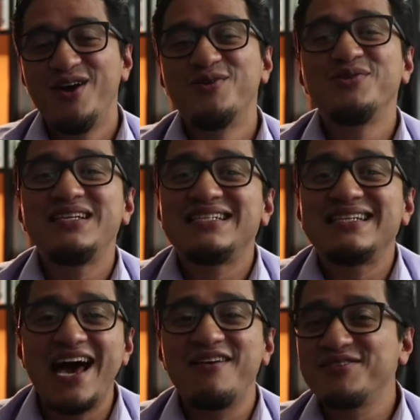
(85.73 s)
who
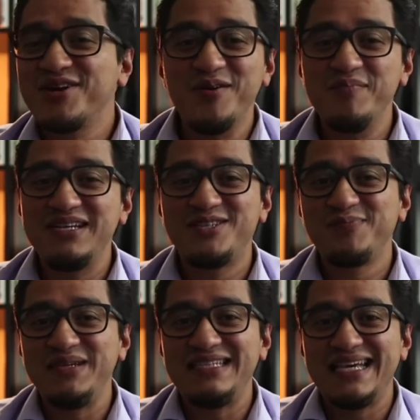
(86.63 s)
desires all men to
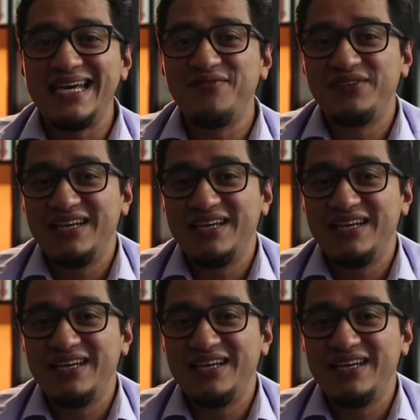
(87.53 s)
be saved